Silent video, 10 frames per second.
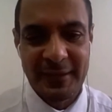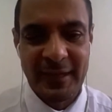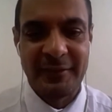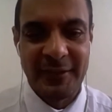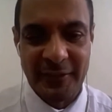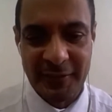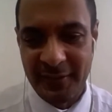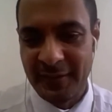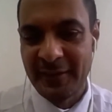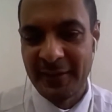carry
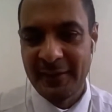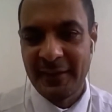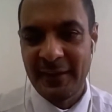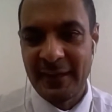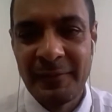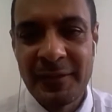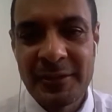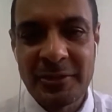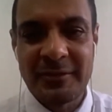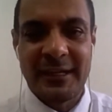on.
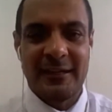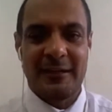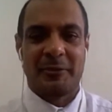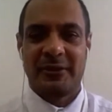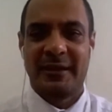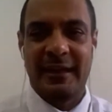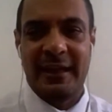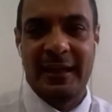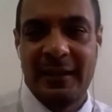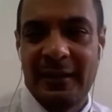So right now, I'm going to
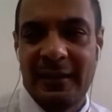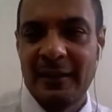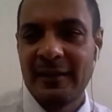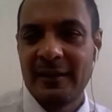end